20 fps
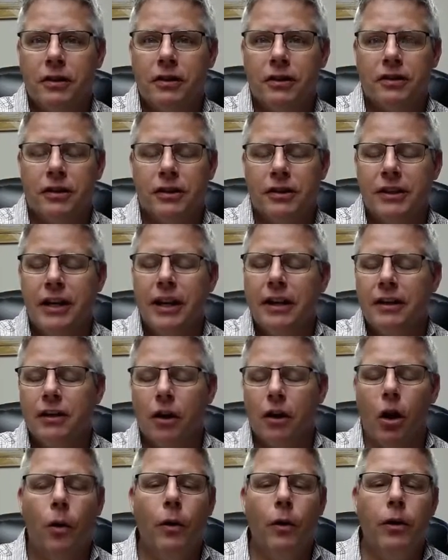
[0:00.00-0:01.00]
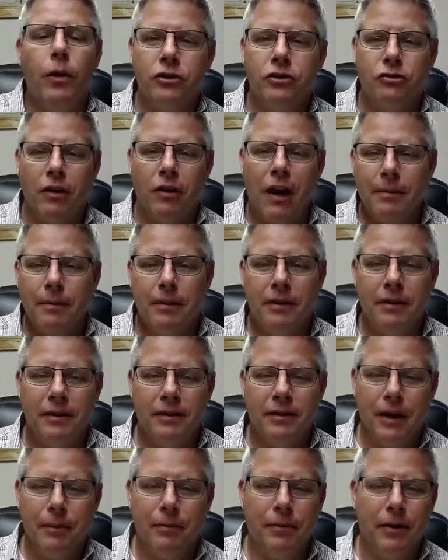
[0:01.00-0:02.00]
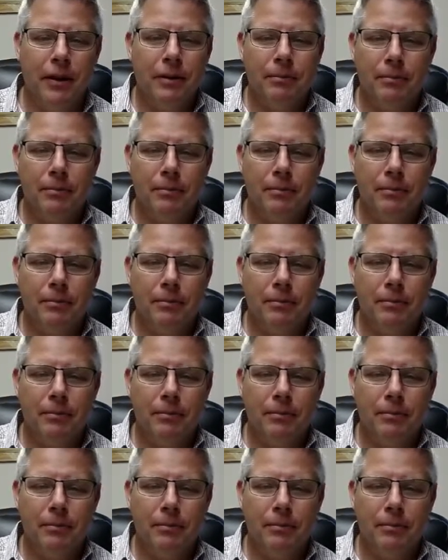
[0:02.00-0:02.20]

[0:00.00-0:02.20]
succinct to always describing the same thing,